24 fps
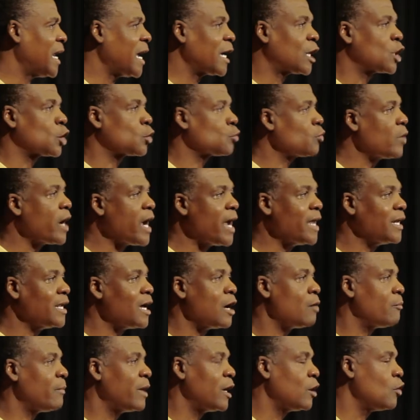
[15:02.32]
I cried
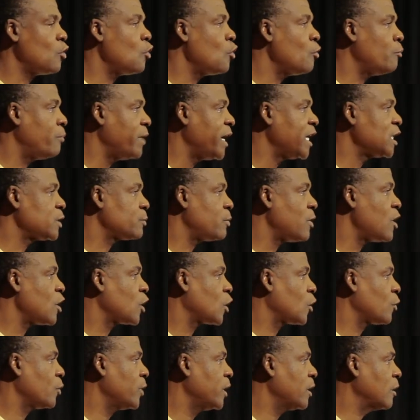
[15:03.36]
out my whole baseball
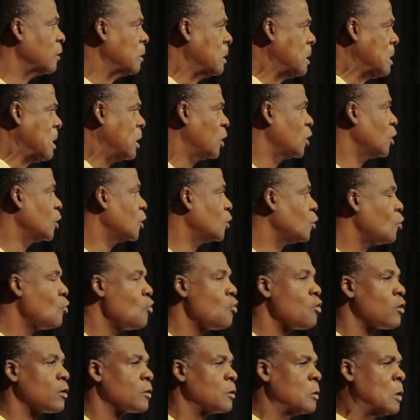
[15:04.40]
career
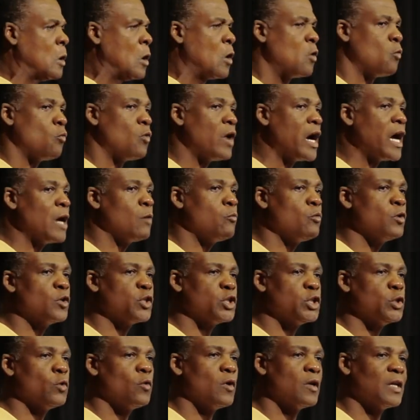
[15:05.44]
Lord, why
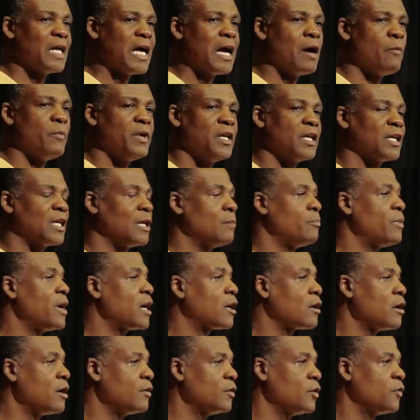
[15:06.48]
won't you allow me to get
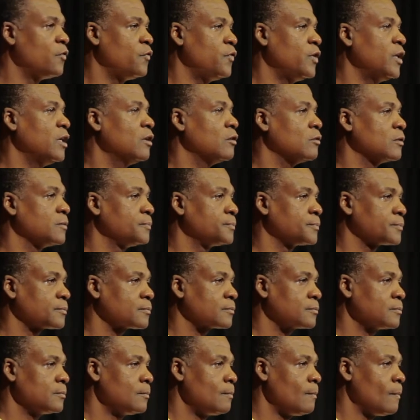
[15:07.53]
back on the field?
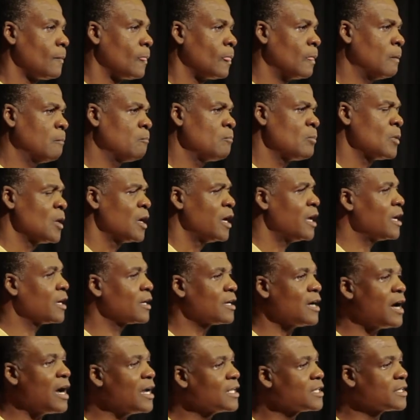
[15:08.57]
And
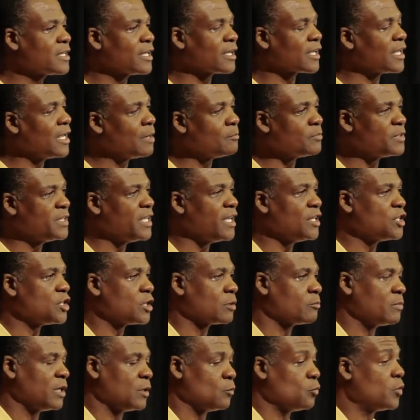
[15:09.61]
God kept
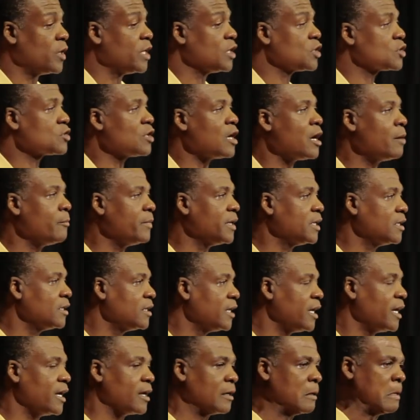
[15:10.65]
teaching me what He's taught me
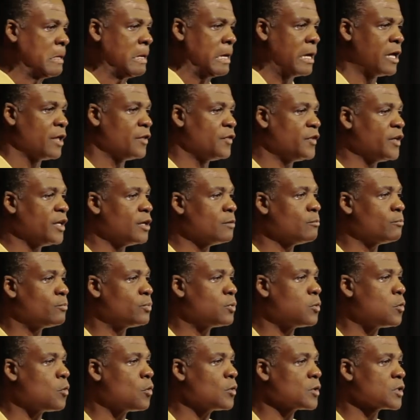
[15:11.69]
today the
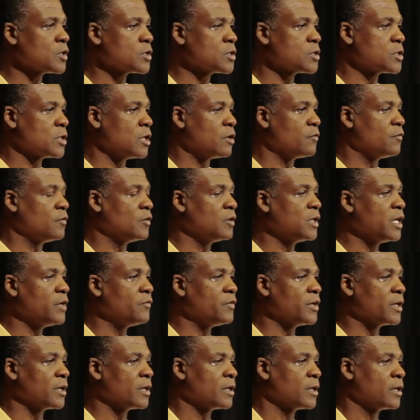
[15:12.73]
importance of
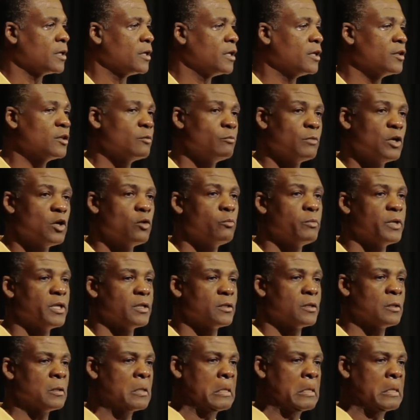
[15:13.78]
living in the moment,